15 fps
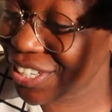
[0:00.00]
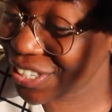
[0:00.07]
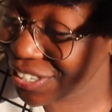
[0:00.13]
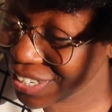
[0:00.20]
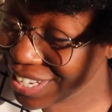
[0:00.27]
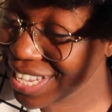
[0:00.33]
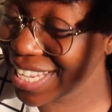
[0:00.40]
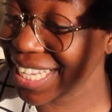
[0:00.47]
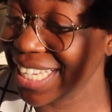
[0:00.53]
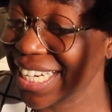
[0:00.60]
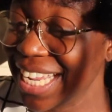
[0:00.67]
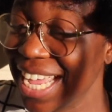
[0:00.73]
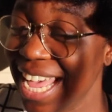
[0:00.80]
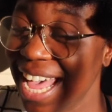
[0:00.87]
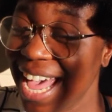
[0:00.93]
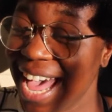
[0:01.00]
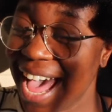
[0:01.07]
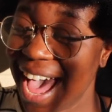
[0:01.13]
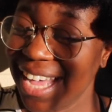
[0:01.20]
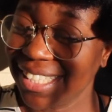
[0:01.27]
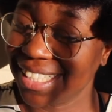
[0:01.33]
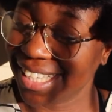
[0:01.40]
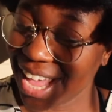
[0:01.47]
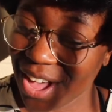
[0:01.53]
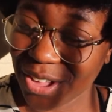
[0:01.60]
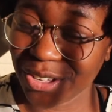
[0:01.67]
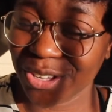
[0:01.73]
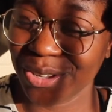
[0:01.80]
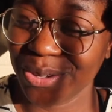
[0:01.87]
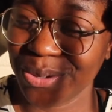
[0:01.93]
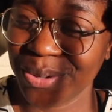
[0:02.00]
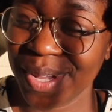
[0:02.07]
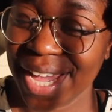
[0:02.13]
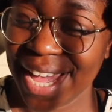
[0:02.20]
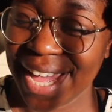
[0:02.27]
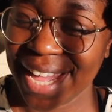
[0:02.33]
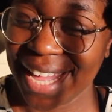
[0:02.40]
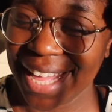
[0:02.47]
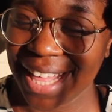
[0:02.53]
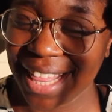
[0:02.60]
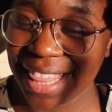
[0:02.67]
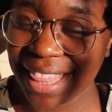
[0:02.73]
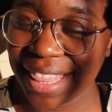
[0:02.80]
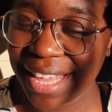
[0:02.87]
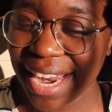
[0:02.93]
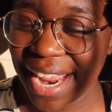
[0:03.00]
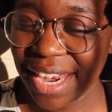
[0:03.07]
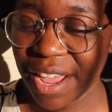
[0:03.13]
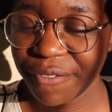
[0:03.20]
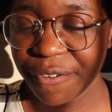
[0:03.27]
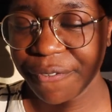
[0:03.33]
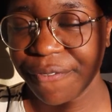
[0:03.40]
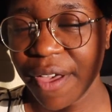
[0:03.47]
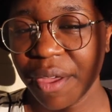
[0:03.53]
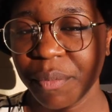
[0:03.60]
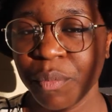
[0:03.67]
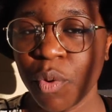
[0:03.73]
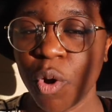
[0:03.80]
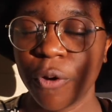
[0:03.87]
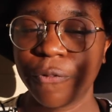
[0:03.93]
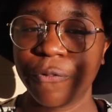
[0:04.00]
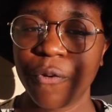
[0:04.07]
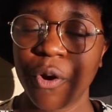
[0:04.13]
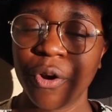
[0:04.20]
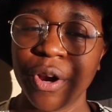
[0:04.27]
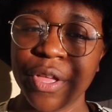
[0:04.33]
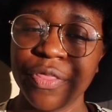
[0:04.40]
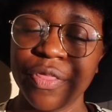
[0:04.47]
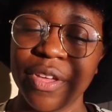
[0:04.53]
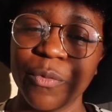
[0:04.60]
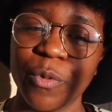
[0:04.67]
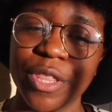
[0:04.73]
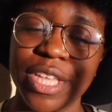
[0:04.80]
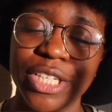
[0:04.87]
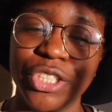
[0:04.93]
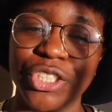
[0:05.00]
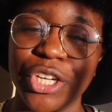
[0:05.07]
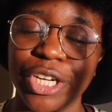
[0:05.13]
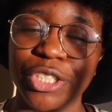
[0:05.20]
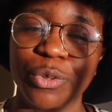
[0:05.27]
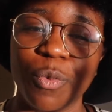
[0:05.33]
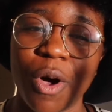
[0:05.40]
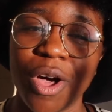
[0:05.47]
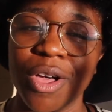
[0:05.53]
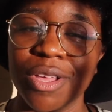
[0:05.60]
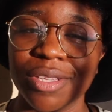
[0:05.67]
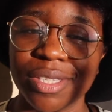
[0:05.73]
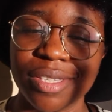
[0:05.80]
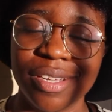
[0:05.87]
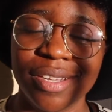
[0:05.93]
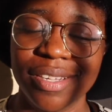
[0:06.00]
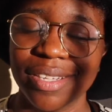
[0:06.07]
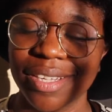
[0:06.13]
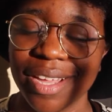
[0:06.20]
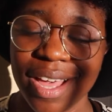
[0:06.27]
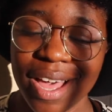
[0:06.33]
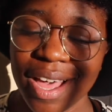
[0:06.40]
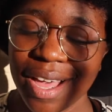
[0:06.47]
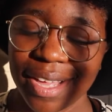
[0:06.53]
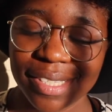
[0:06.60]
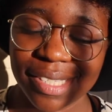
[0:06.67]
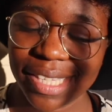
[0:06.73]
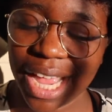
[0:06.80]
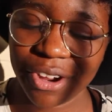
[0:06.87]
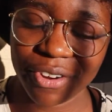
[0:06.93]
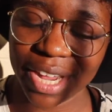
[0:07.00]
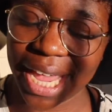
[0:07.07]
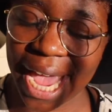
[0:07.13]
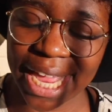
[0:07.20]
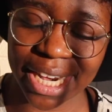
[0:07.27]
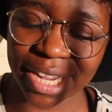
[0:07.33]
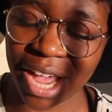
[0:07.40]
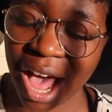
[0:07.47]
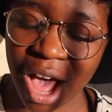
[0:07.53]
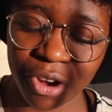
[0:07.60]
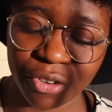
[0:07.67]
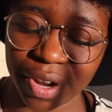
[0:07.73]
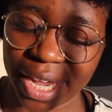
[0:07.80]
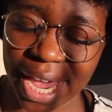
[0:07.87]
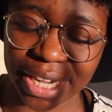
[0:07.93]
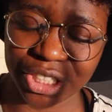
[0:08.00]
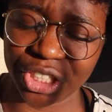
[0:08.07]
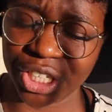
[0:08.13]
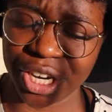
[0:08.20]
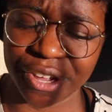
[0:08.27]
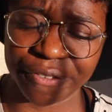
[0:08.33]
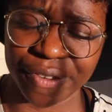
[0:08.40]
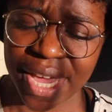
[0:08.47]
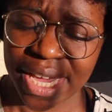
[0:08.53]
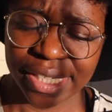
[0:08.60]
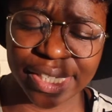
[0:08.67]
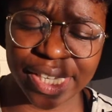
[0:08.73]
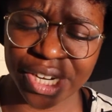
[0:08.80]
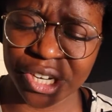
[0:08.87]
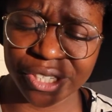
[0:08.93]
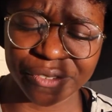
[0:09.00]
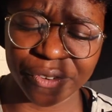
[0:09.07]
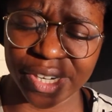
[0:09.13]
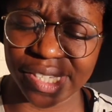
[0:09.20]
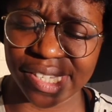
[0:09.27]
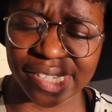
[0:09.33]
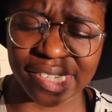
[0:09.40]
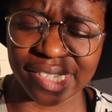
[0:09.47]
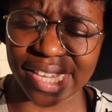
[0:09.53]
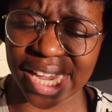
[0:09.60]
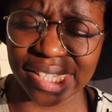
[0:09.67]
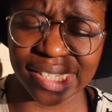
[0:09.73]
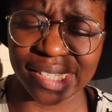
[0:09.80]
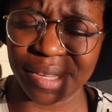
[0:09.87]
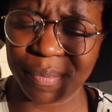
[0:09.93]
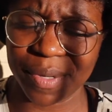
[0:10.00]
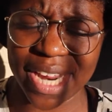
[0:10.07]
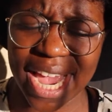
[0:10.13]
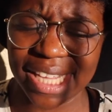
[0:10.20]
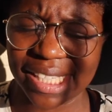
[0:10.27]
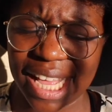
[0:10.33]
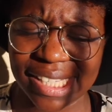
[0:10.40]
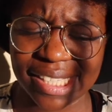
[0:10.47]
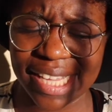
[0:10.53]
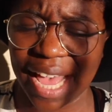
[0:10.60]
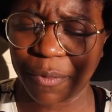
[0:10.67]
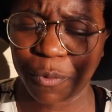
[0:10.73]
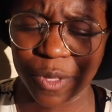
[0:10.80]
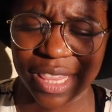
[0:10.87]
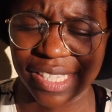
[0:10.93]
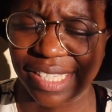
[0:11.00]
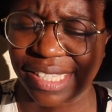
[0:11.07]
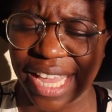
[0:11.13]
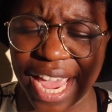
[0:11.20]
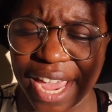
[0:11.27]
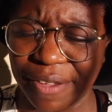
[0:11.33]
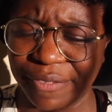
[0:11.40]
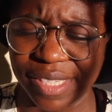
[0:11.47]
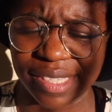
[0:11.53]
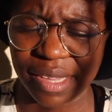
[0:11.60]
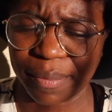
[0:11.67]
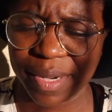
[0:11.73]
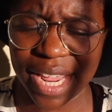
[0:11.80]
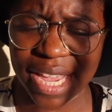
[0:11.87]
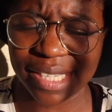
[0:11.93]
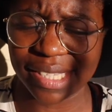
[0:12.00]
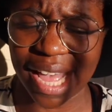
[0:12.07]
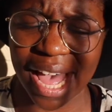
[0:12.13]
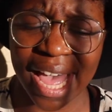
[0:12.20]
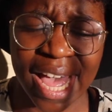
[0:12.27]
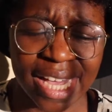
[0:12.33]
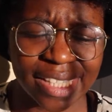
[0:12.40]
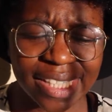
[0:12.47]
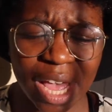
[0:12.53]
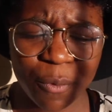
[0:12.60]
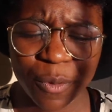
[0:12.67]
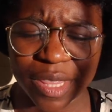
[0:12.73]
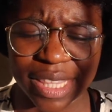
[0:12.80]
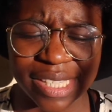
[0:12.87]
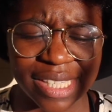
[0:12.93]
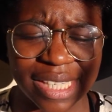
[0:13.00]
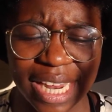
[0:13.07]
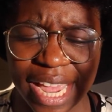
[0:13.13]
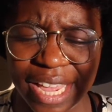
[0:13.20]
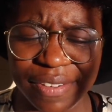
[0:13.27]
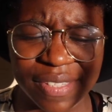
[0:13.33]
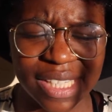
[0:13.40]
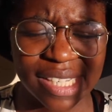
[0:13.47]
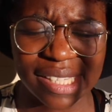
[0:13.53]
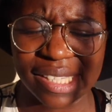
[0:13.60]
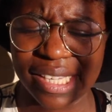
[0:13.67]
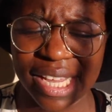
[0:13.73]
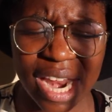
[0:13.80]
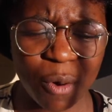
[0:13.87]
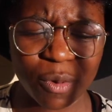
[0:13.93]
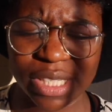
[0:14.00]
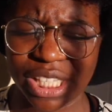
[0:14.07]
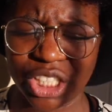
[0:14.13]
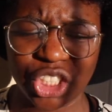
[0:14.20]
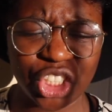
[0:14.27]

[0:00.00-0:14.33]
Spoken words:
could, I'd tell you that I never felt more foreign than within church walls. A segregated congregation of sinners versus saints. Some days I sat with the saved, some days I sat with the slaves to sin. I was in